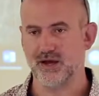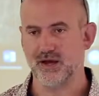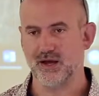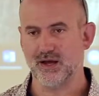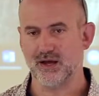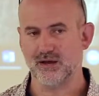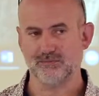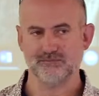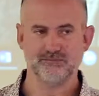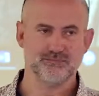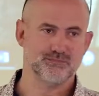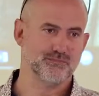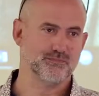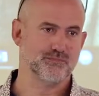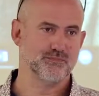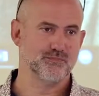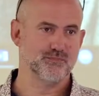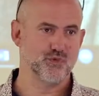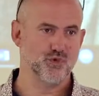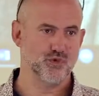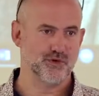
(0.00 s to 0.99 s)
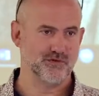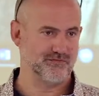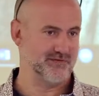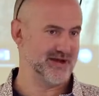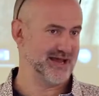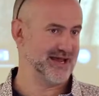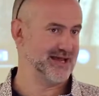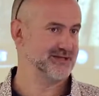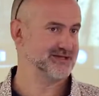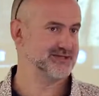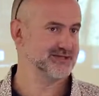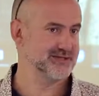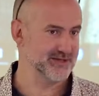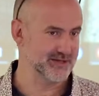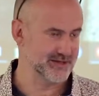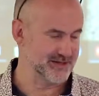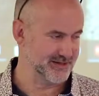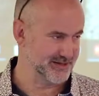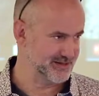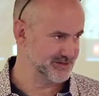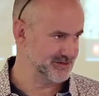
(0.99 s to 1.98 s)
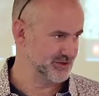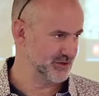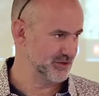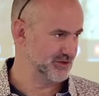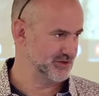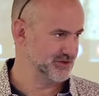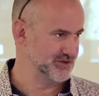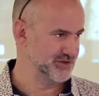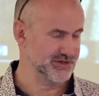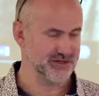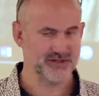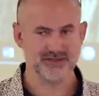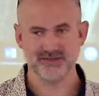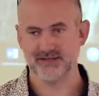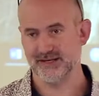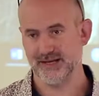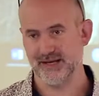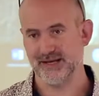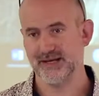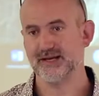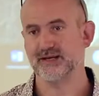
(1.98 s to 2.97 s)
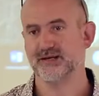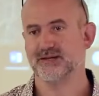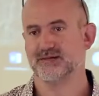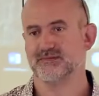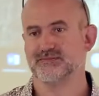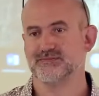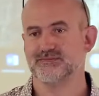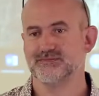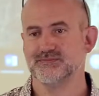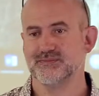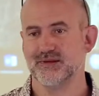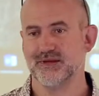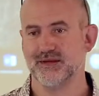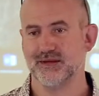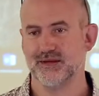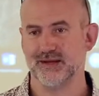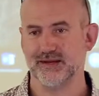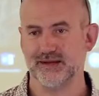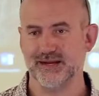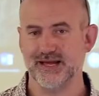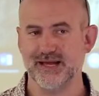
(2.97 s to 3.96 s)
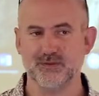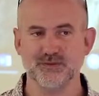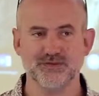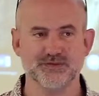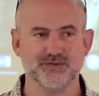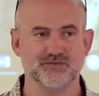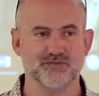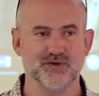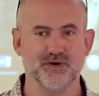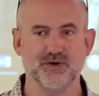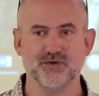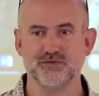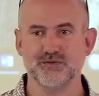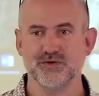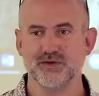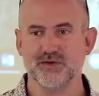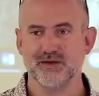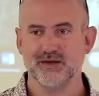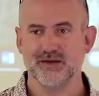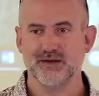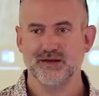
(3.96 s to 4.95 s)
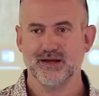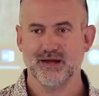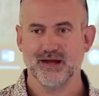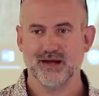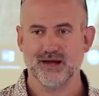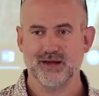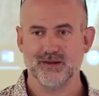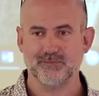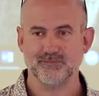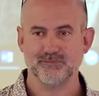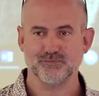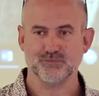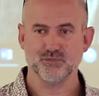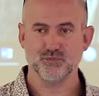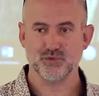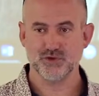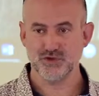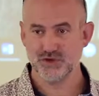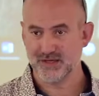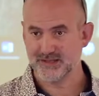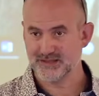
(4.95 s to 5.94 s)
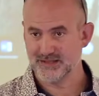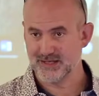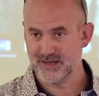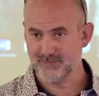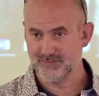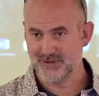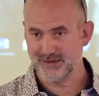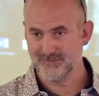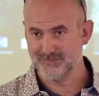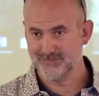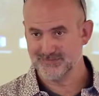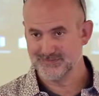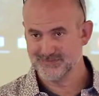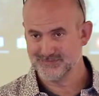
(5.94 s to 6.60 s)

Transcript: uh, more advanced kinesiology today and how it's evolved. Um, would you like to come up?